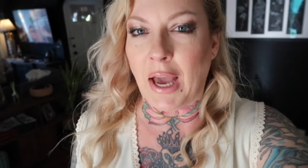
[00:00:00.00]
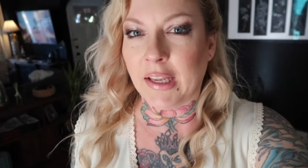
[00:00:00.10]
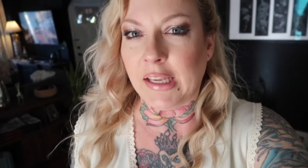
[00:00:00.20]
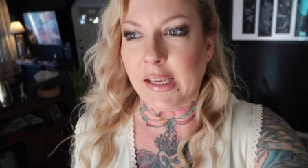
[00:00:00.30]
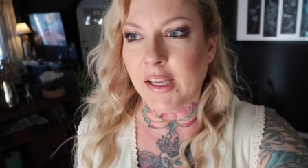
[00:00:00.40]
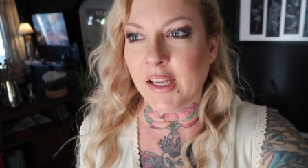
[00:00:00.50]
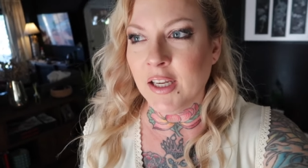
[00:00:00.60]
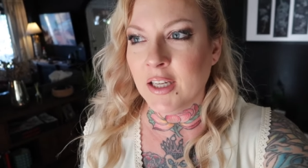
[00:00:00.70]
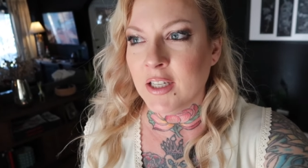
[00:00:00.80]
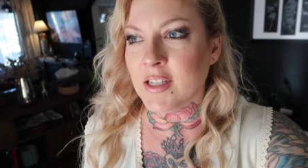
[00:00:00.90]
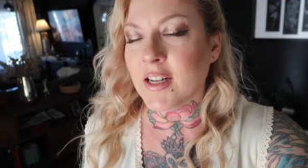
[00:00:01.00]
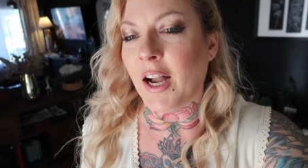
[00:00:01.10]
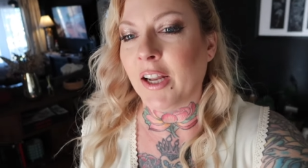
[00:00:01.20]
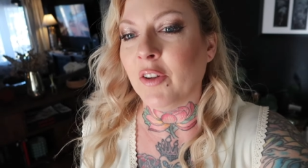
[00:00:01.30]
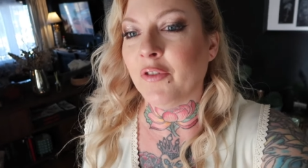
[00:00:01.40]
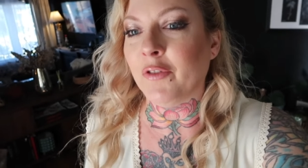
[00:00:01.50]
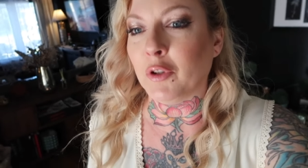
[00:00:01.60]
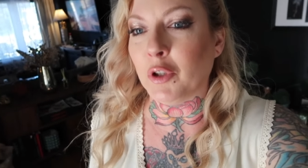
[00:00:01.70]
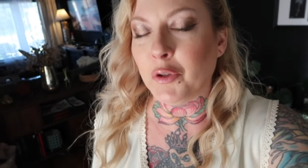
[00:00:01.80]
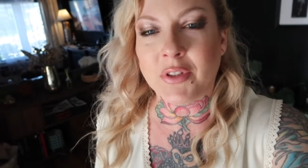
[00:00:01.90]
baggy, kind of
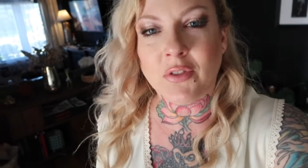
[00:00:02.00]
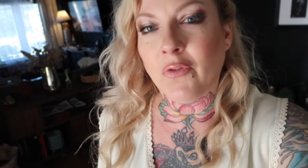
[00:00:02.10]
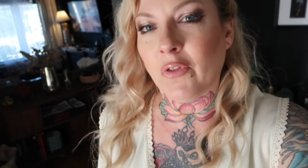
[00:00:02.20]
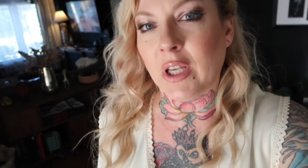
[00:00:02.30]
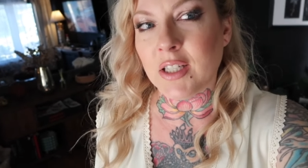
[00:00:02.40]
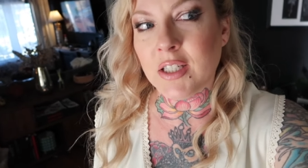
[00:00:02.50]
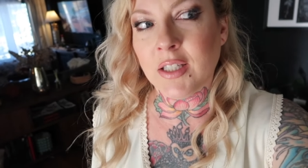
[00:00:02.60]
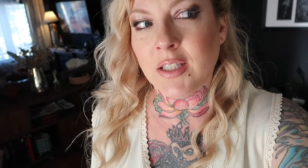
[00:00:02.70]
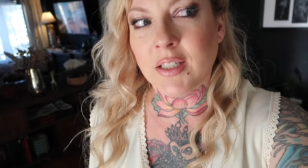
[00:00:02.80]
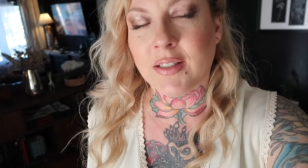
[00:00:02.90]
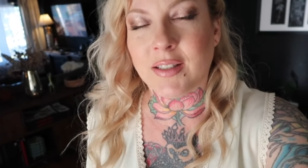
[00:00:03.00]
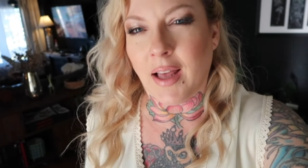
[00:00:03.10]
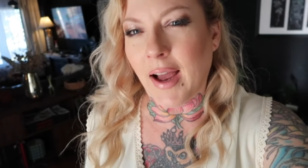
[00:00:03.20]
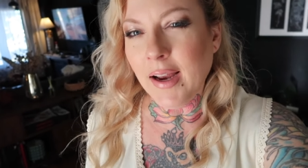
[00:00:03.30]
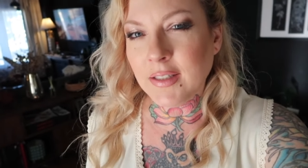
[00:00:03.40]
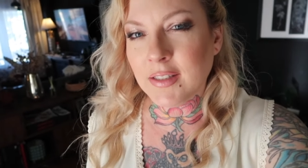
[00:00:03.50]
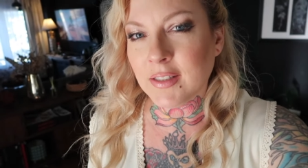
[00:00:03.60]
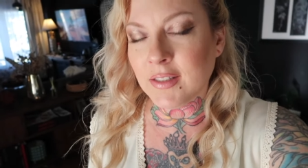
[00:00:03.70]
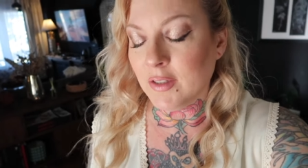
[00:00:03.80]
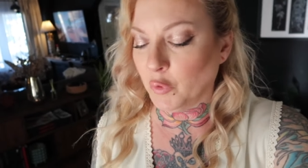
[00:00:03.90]
loose fit
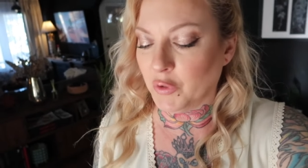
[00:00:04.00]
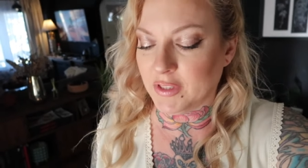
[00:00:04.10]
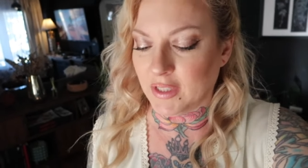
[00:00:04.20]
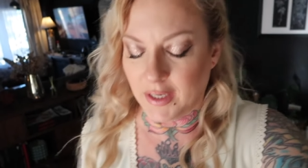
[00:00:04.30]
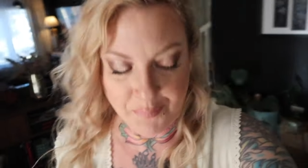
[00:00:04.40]
slacks. We'll see.